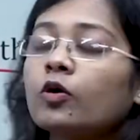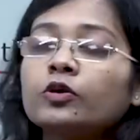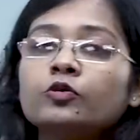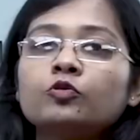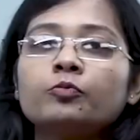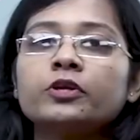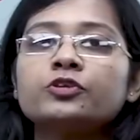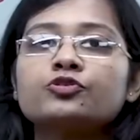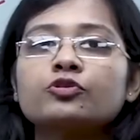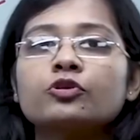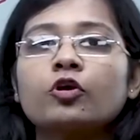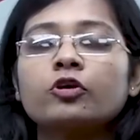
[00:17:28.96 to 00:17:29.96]
or human
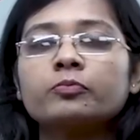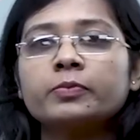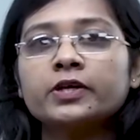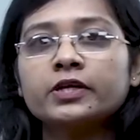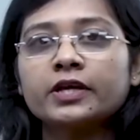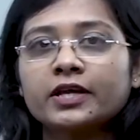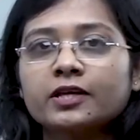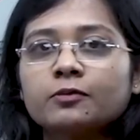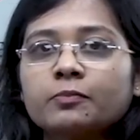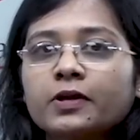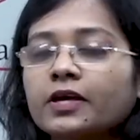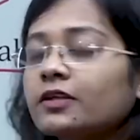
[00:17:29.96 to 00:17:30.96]
should not be
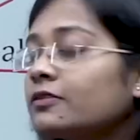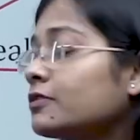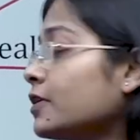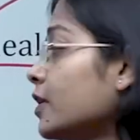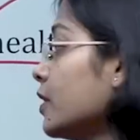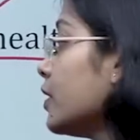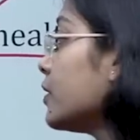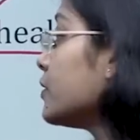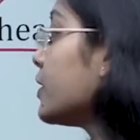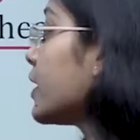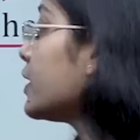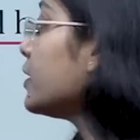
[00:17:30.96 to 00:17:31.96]
taking place.
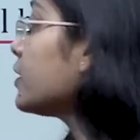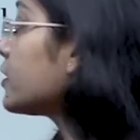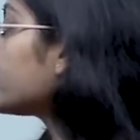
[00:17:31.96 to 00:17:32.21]
Then